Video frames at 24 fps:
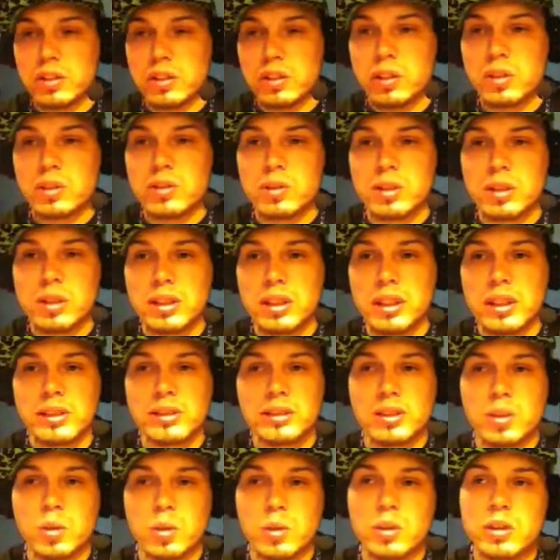user.
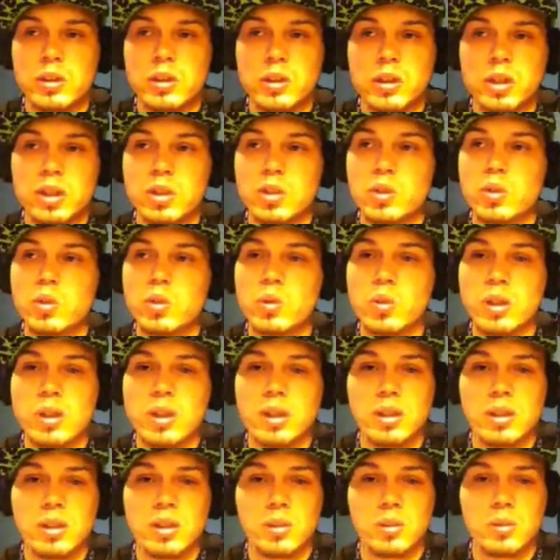Like, no one knew
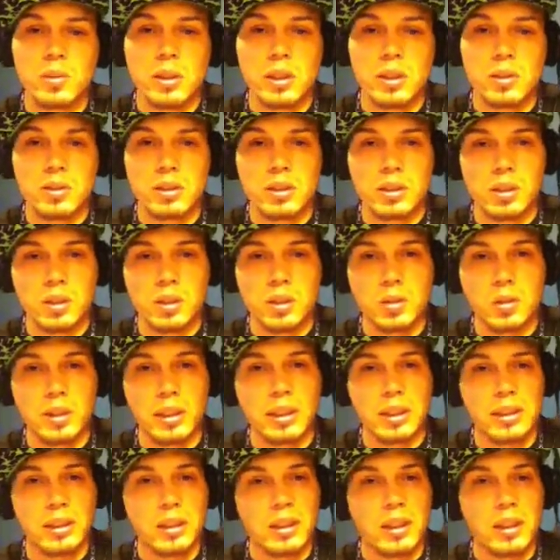what I was
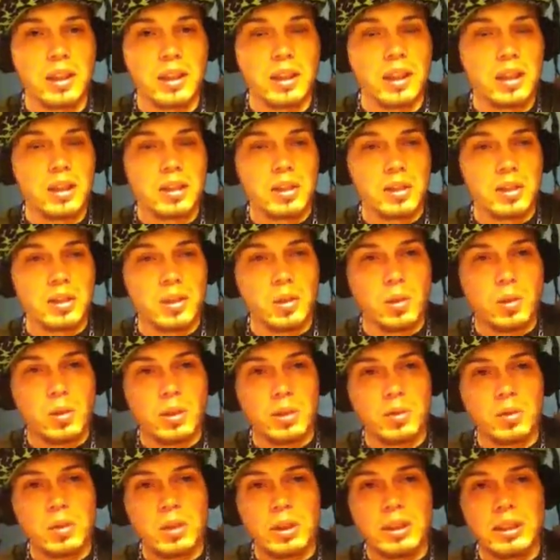doing. No
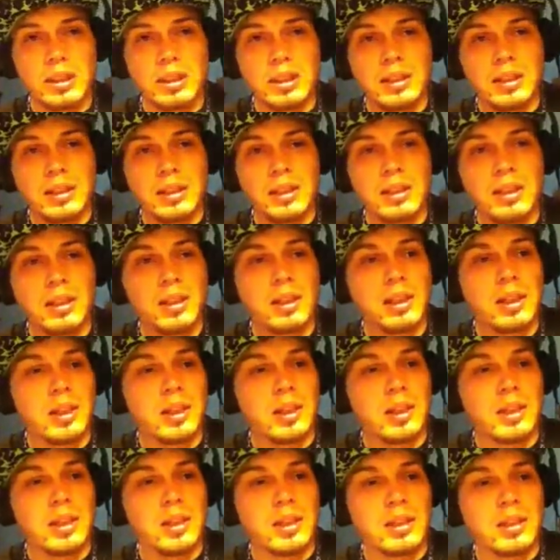one really
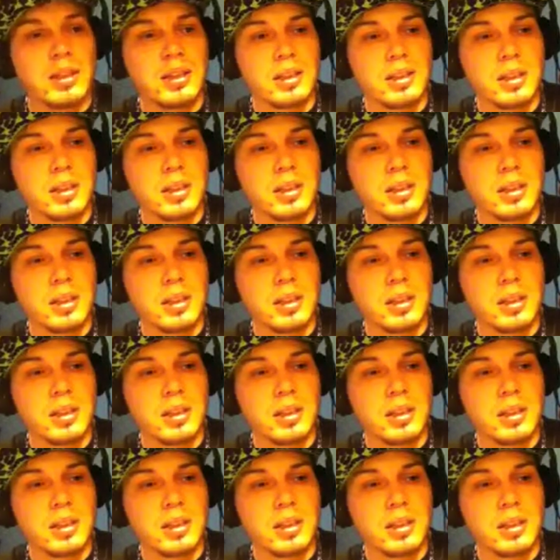I